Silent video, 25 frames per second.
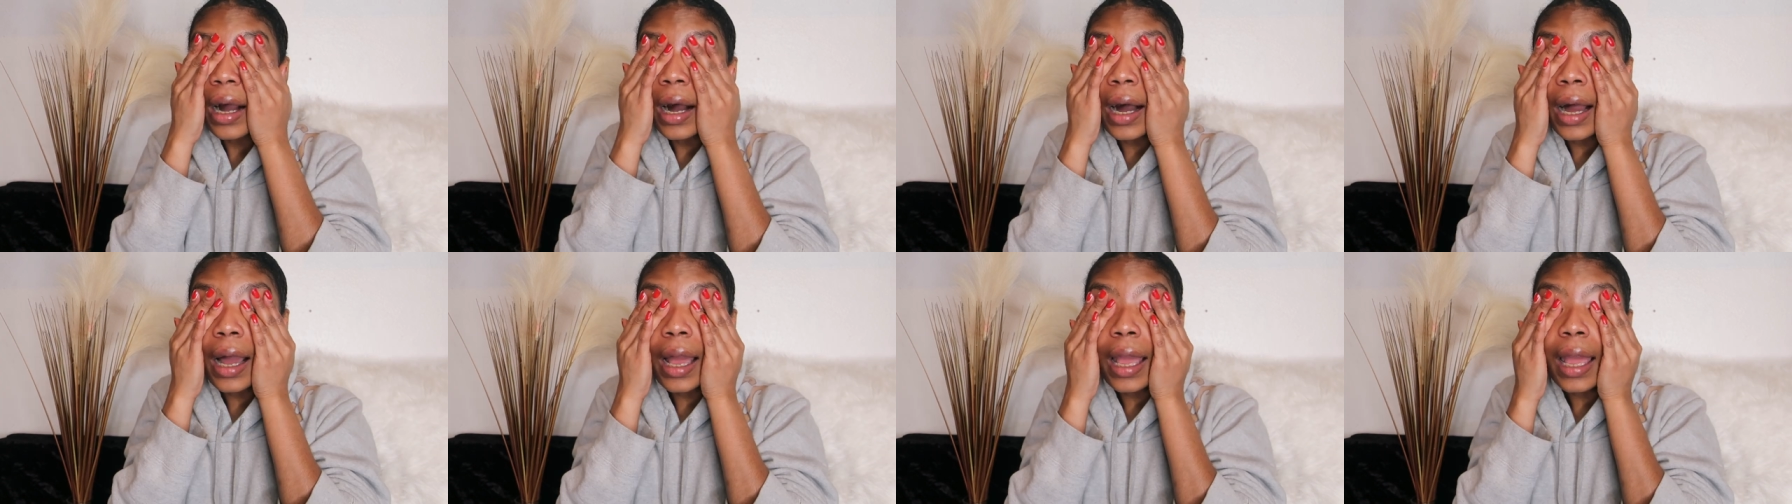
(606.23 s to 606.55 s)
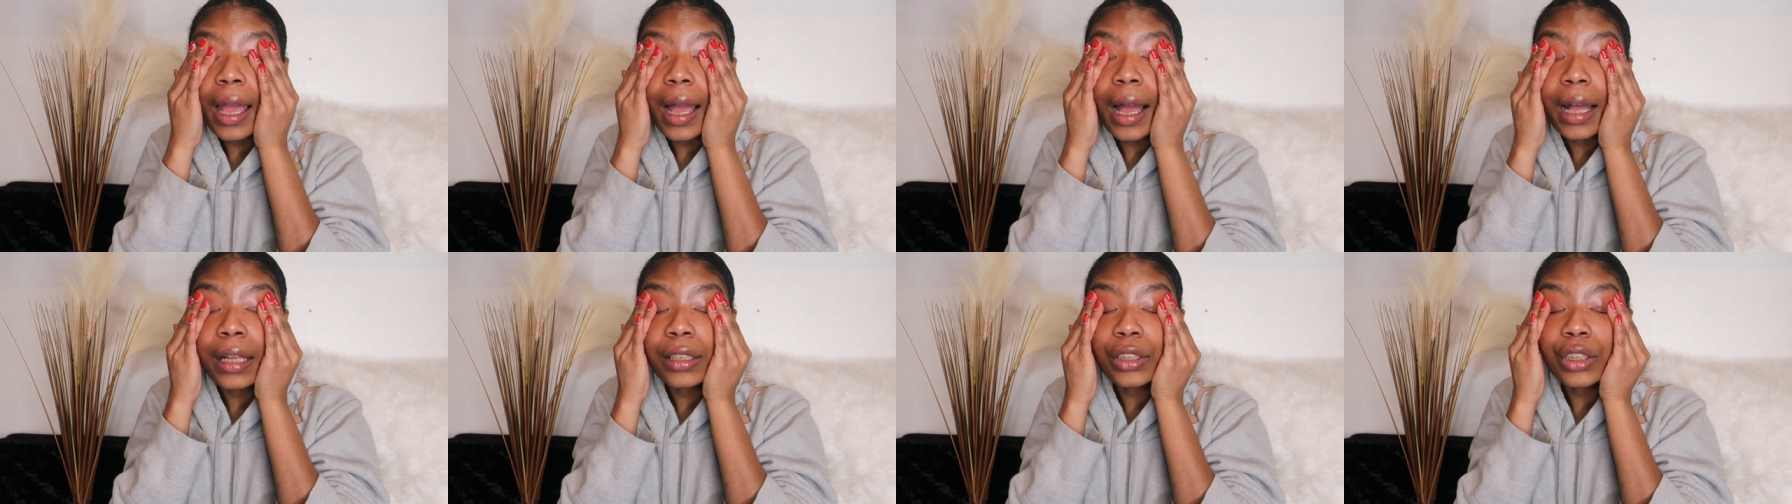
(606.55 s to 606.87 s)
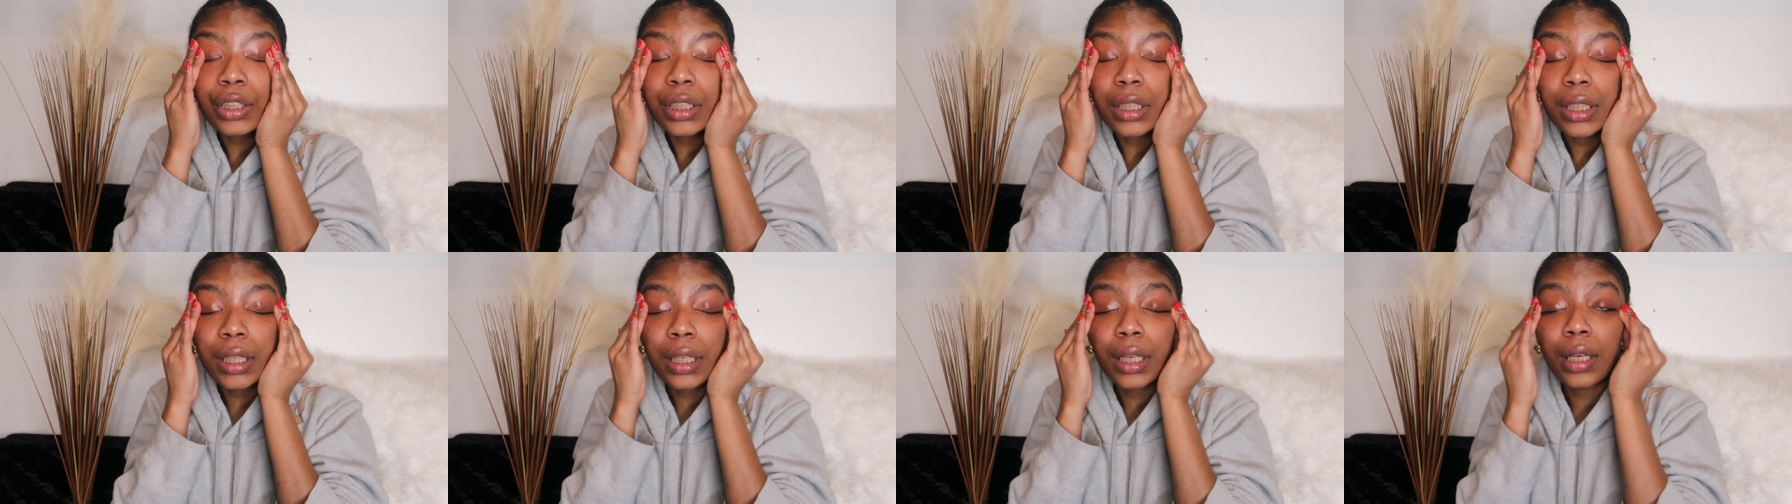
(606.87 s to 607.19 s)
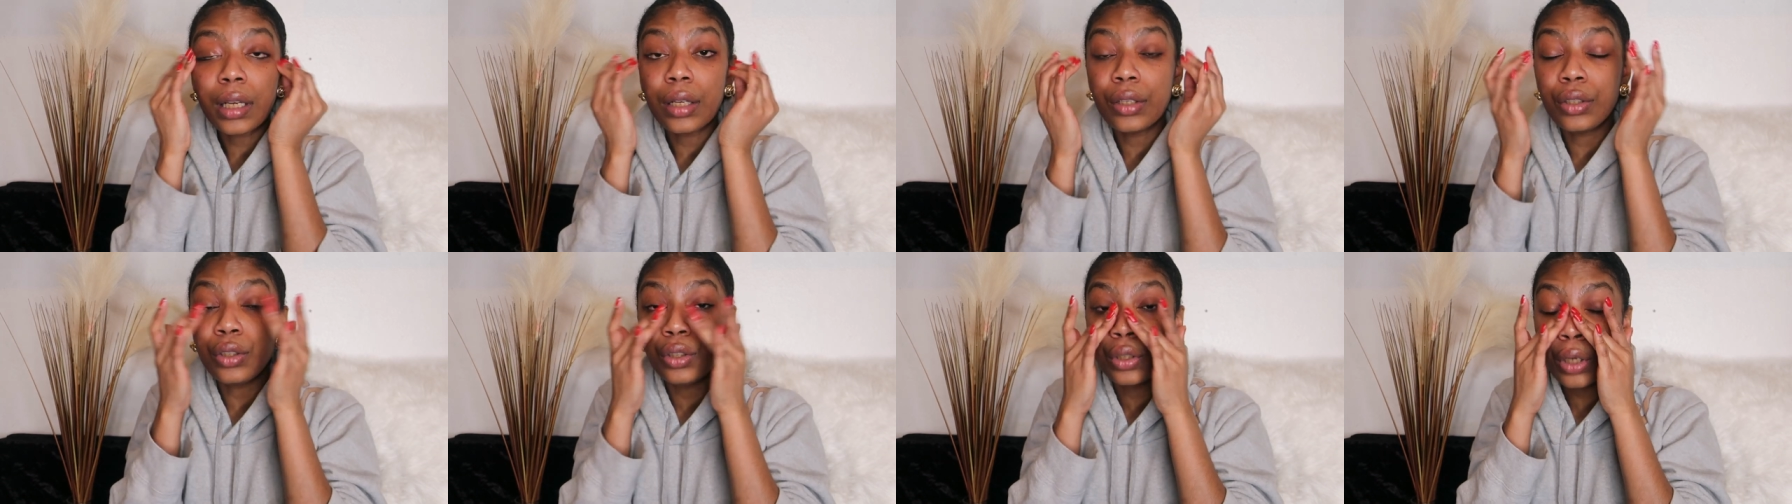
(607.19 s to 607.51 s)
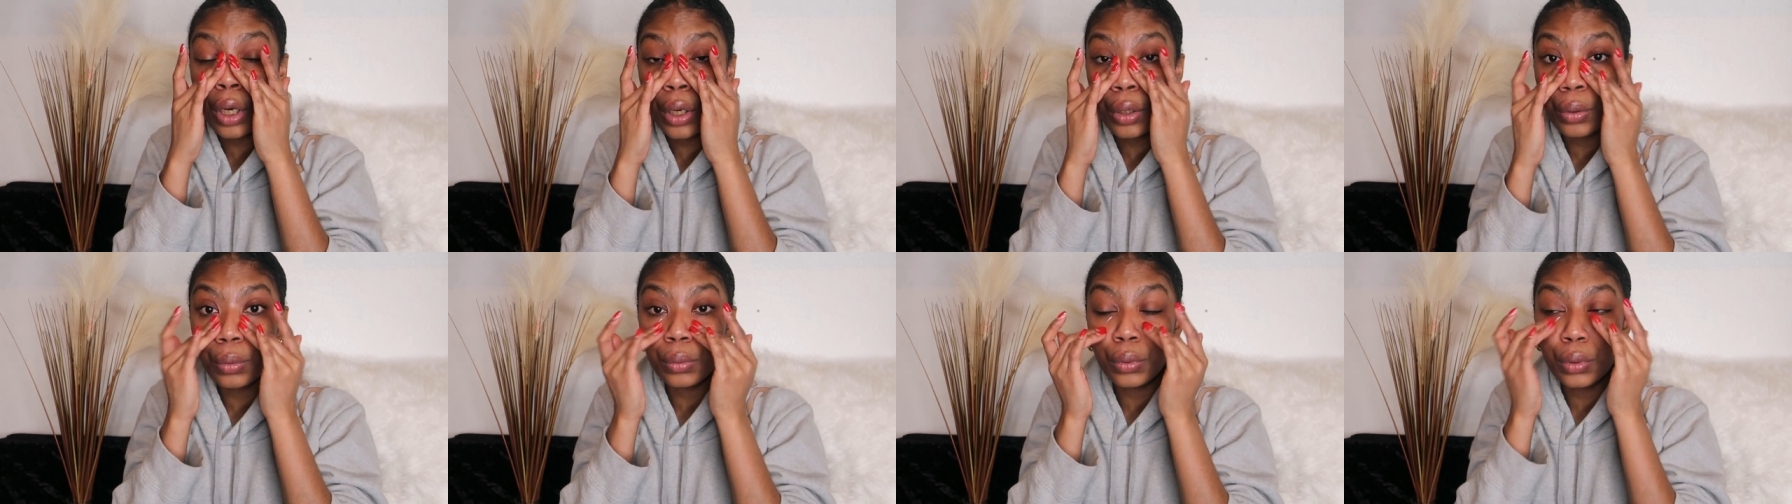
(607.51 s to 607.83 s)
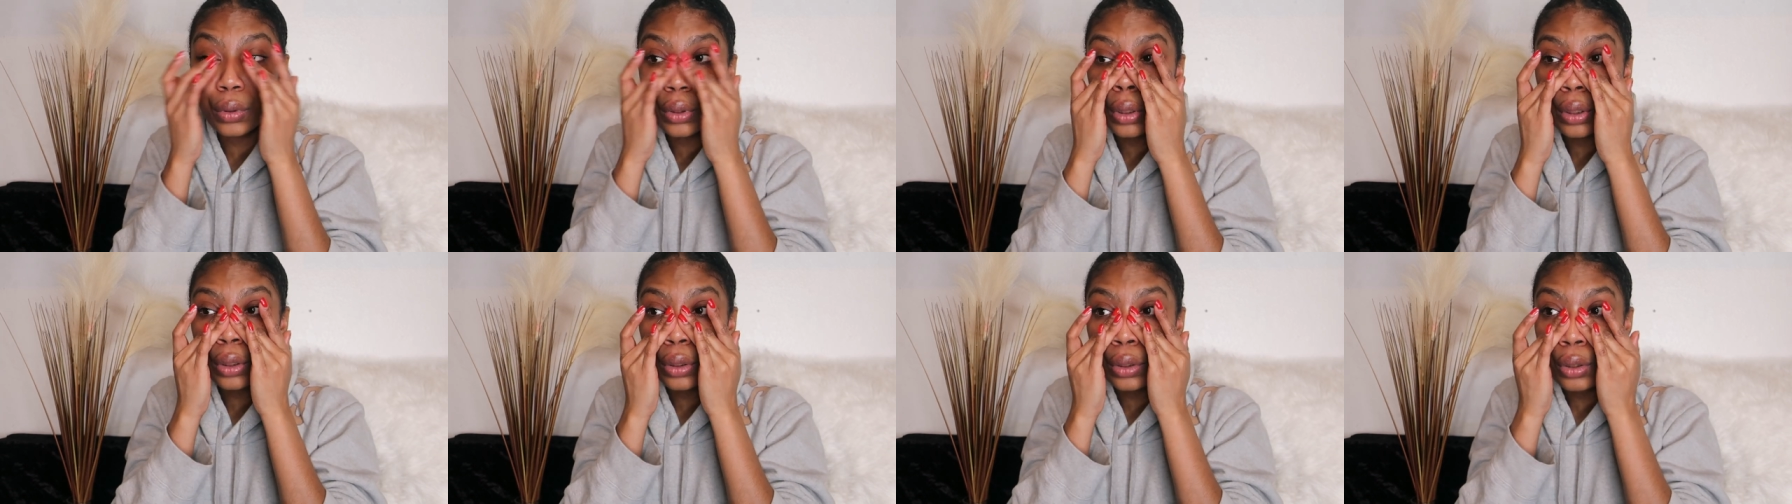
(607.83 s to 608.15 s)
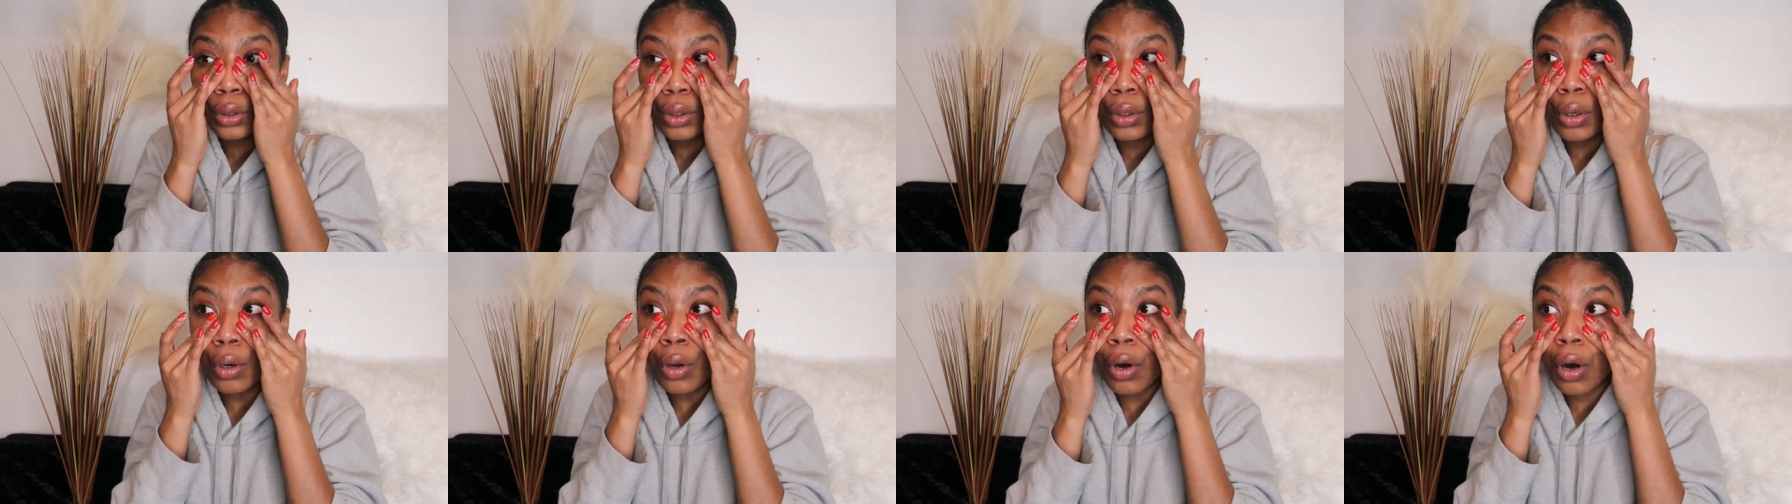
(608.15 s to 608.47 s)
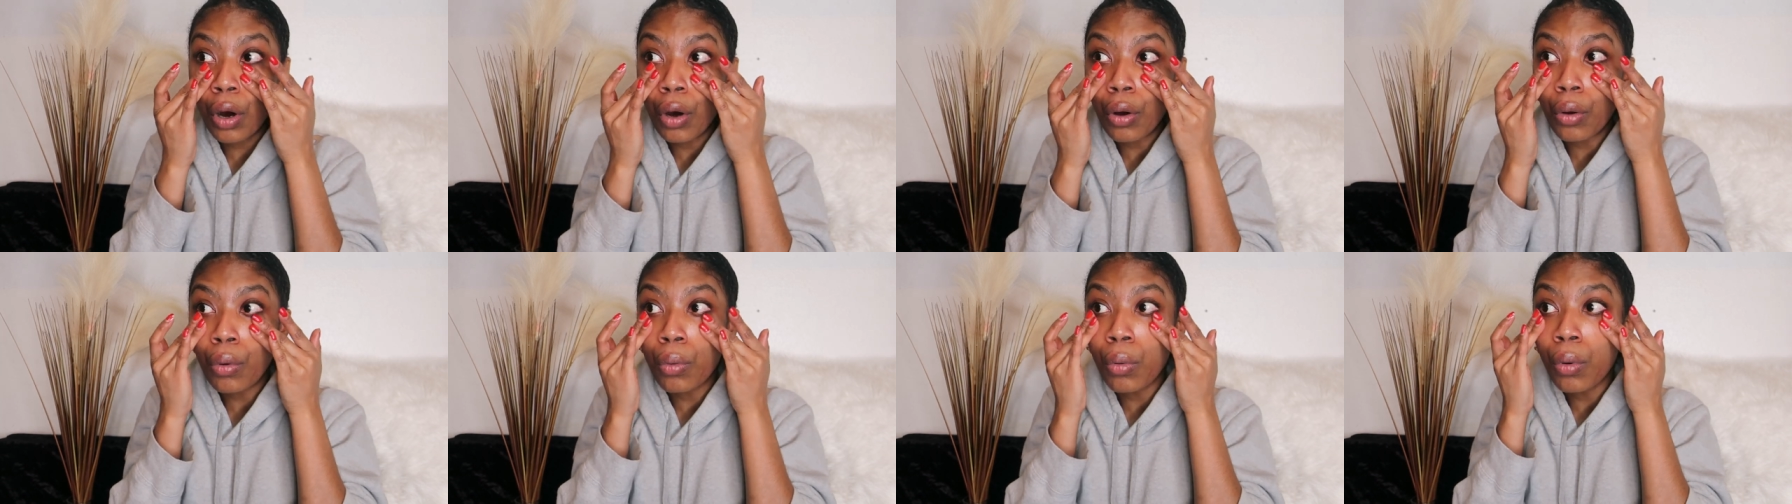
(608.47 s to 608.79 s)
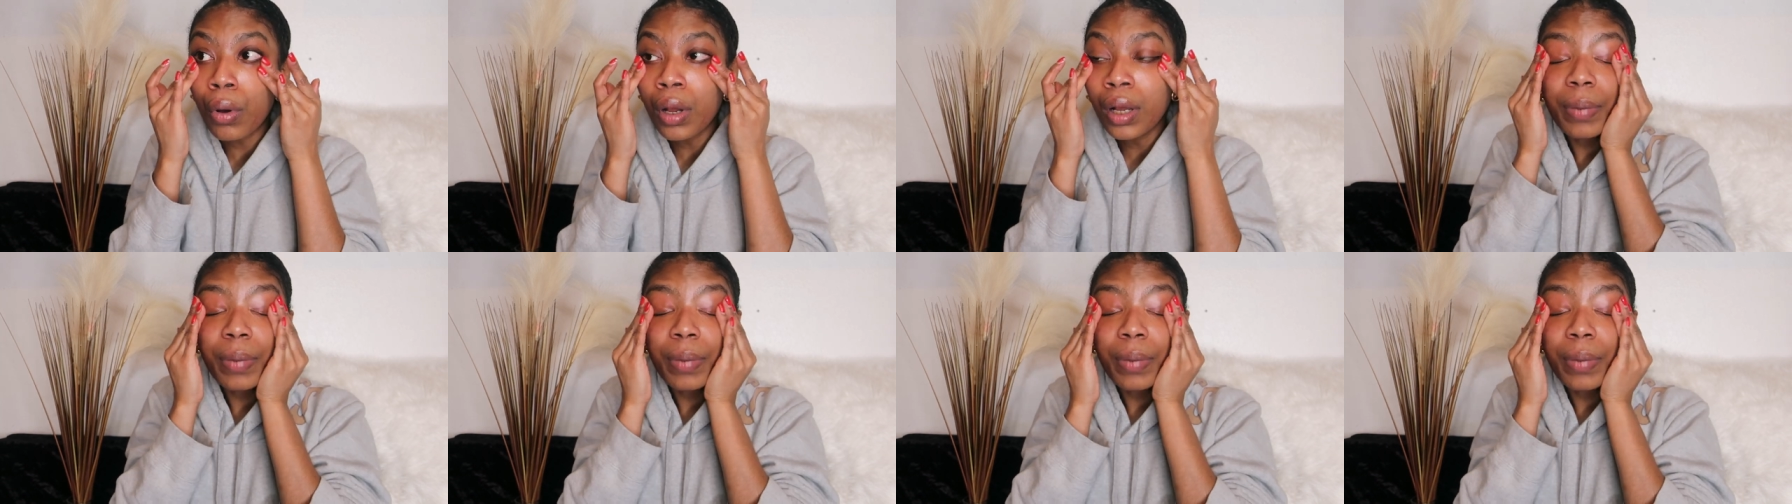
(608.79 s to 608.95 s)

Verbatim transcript: I actually don't know,